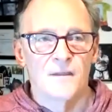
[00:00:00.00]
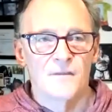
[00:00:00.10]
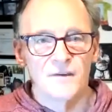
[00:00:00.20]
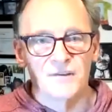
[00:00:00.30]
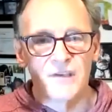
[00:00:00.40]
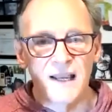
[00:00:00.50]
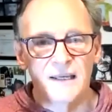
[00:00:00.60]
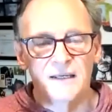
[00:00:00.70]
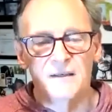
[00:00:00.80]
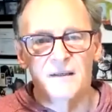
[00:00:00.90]
The
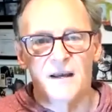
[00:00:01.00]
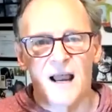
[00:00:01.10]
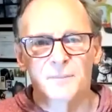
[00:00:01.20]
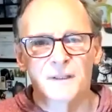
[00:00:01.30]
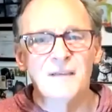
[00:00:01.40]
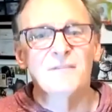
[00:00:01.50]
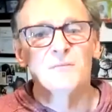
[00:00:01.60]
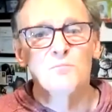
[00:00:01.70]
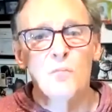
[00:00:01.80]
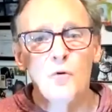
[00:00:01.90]
second, I believe,
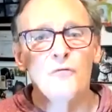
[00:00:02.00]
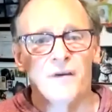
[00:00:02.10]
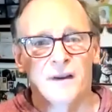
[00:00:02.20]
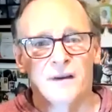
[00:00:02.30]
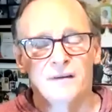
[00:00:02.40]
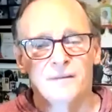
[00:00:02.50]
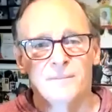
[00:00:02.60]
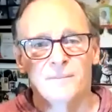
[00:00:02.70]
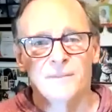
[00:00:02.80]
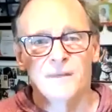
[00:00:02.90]
is moving.
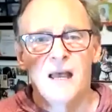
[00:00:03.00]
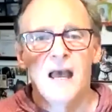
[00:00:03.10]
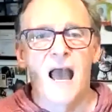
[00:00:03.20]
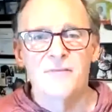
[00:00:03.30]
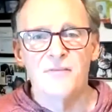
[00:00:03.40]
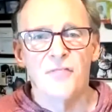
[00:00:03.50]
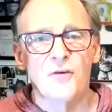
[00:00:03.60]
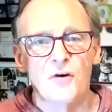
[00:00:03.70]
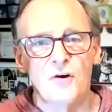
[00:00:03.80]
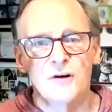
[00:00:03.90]
And the
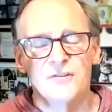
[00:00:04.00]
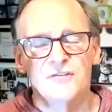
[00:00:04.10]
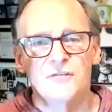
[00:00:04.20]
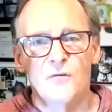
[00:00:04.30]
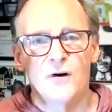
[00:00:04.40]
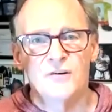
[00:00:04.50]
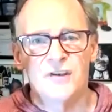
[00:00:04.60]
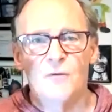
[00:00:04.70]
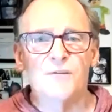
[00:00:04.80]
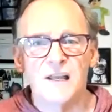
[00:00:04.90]
third is divorce.
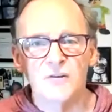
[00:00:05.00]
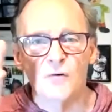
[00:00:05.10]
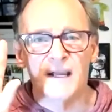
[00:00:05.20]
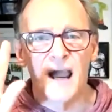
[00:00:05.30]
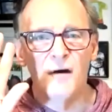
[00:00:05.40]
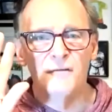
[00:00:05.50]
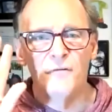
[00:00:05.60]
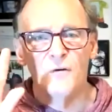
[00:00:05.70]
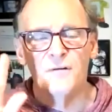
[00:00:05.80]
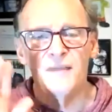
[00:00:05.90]
And what they don't account
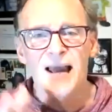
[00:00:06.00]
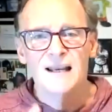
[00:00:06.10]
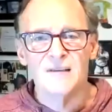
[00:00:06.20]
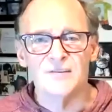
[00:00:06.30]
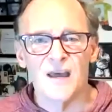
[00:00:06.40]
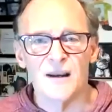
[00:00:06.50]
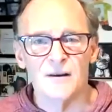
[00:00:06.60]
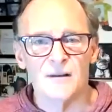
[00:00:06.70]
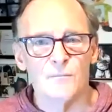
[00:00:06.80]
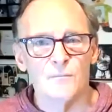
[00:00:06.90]
for in that is
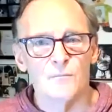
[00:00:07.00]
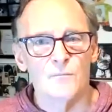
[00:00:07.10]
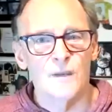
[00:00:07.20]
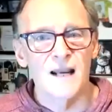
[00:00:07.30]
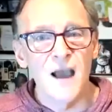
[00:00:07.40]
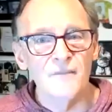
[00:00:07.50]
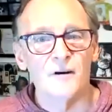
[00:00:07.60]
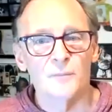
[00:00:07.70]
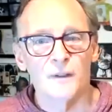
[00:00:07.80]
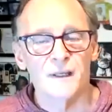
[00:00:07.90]
that
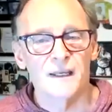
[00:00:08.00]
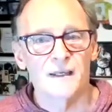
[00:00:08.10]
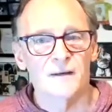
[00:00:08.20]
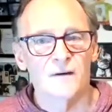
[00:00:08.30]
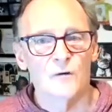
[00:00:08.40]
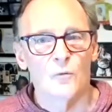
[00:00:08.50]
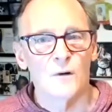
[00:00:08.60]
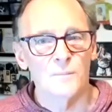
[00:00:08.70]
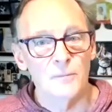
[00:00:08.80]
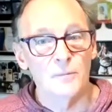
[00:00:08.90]
inevitably,
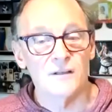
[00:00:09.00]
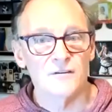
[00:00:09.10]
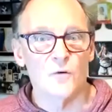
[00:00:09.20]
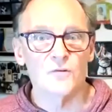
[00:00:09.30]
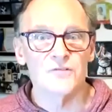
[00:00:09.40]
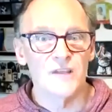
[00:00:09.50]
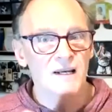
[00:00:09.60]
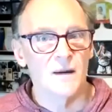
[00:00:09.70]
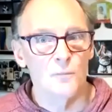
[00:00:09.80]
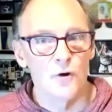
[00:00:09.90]
when people get divorced, they
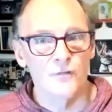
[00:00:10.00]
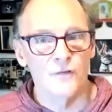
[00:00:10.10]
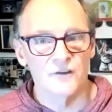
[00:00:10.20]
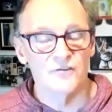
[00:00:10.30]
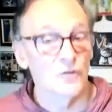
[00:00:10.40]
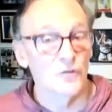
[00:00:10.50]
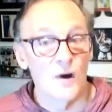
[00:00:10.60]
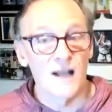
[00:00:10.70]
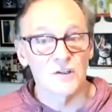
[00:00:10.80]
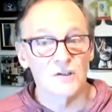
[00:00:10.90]
end up moving. So you
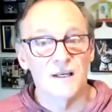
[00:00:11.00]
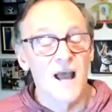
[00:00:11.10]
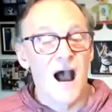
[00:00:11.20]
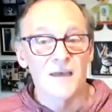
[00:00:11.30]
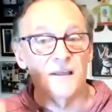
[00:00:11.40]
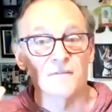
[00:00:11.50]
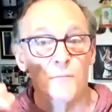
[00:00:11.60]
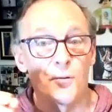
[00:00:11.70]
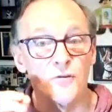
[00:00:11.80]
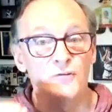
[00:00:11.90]
actually, I think if you
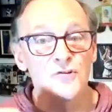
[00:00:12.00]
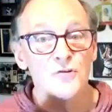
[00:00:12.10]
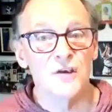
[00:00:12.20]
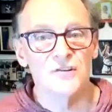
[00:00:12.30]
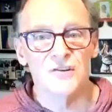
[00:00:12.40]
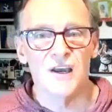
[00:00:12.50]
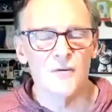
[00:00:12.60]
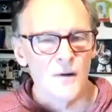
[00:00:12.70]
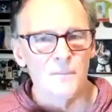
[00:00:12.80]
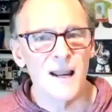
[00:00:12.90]
put those two things
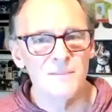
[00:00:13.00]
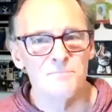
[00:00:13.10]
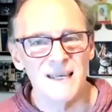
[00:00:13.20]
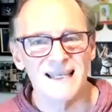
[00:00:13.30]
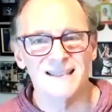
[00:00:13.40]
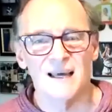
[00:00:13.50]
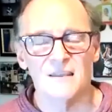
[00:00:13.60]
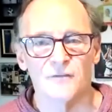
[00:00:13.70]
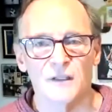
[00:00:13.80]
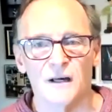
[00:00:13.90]
together, it might be death
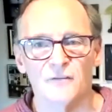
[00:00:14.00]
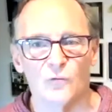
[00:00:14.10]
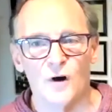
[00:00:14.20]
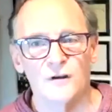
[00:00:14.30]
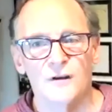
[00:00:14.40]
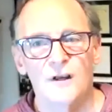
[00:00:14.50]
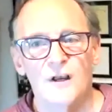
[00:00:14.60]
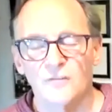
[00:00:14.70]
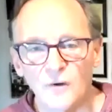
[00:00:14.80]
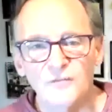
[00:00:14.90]
of a loved one.
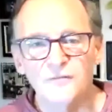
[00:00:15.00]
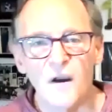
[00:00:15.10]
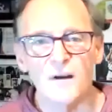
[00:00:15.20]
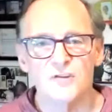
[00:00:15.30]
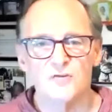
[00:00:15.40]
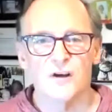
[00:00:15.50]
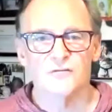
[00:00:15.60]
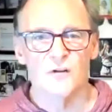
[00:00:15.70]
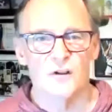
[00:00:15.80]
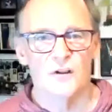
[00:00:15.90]
So it's very
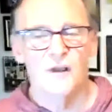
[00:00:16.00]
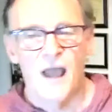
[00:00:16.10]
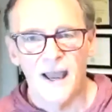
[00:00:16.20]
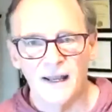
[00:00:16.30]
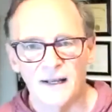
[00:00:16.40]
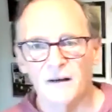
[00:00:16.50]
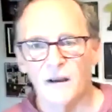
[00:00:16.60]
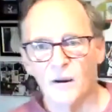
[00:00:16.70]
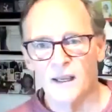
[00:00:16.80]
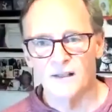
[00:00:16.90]
stressful and
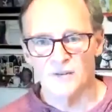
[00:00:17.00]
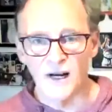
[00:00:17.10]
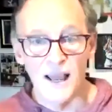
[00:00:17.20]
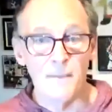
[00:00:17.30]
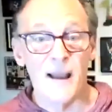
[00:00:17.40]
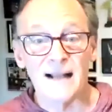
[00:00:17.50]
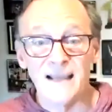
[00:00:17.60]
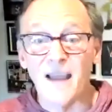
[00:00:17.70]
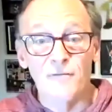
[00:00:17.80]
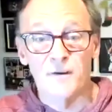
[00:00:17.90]
it's going to impact
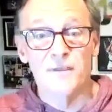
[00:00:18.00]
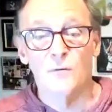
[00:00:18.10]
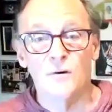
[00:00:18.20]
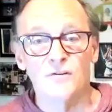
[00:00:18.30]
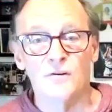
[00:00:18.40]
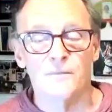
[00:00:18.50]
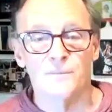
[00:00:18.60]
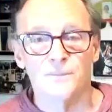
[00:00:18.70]
everything we do.